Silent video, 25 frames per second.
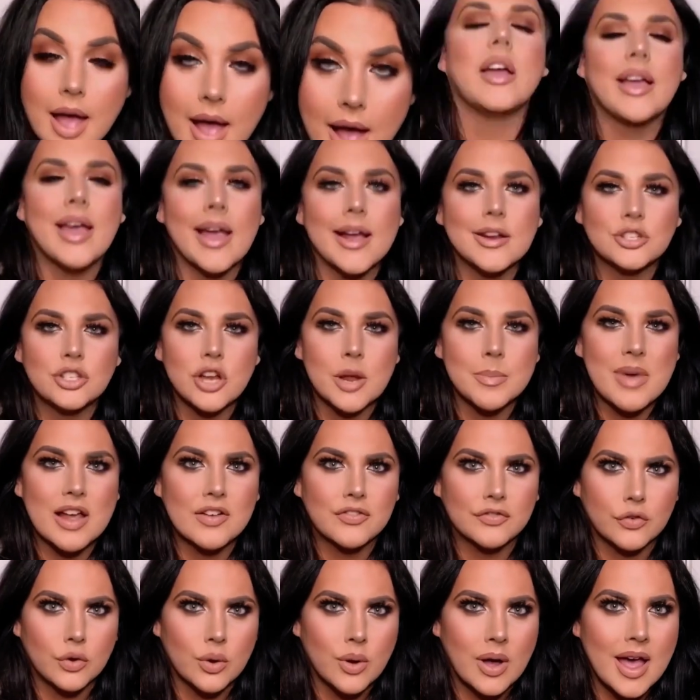Okay, so my
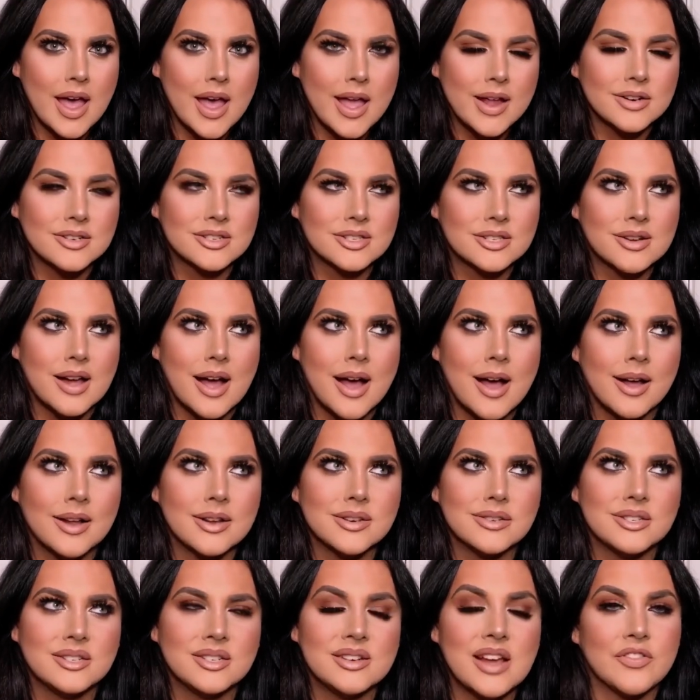forehead scar
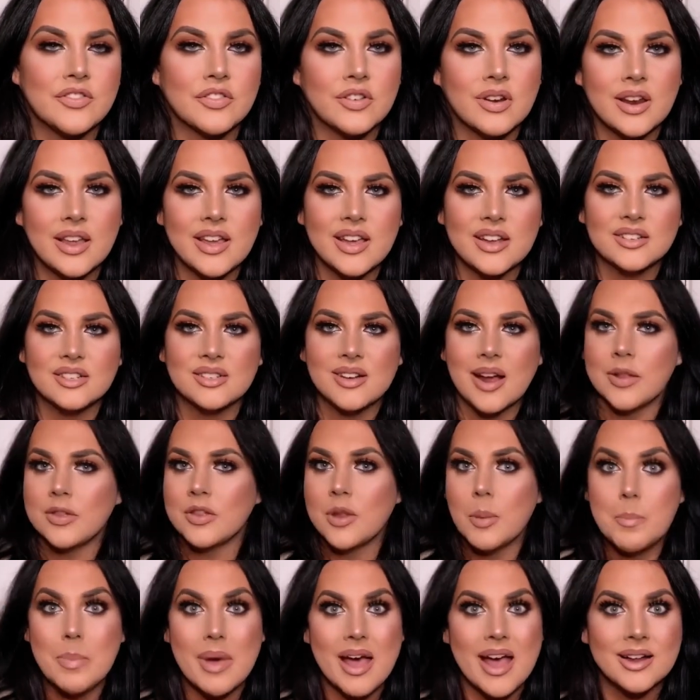has definitely
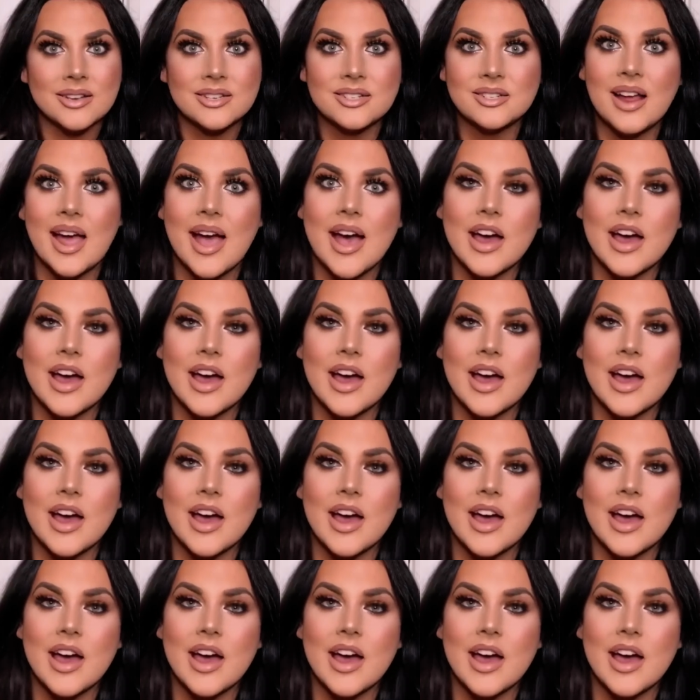done the best